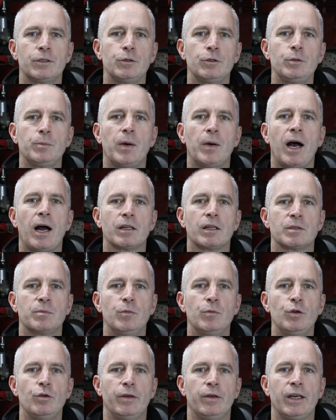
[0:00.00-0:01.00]
two parts
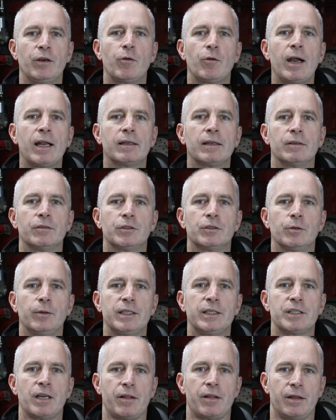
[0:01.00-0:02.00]
moving relative to
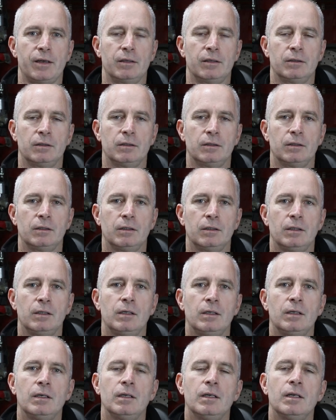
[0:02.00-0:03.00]
each other.
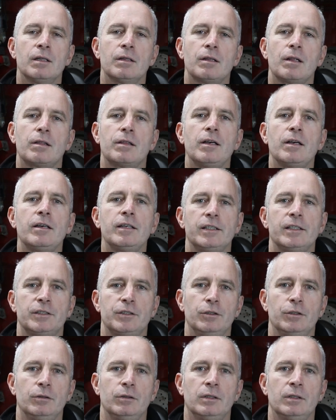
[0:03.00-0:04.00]
The third
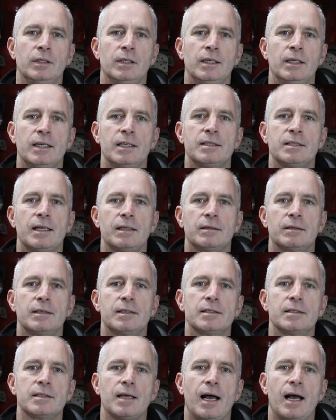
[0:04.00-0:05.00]
issue is that the
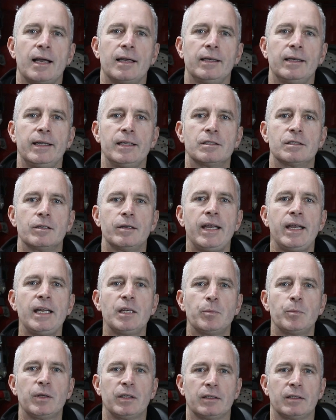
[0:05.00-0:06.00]
design leads to
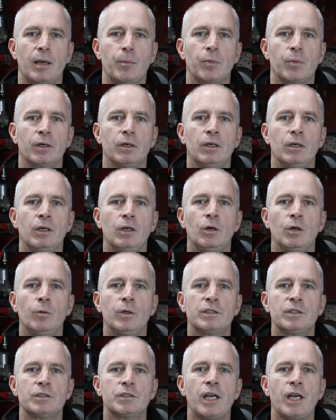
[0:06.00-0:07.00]
heat buildup,
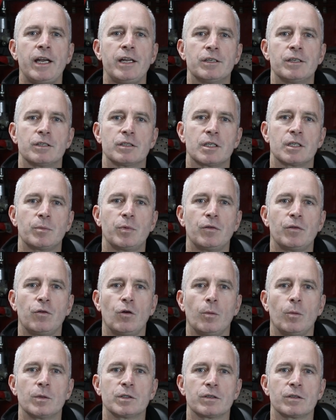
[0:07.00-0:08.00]
which changes the
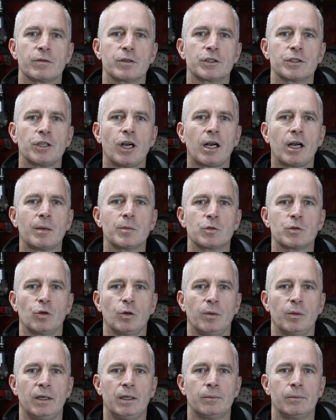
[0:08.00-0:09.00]
performance of the shock
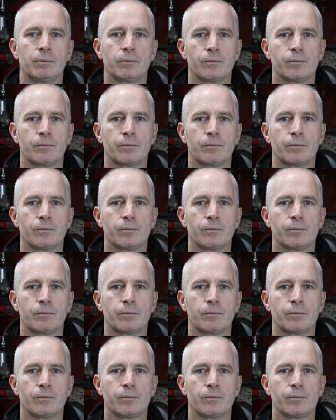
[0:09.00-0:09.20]
absorber.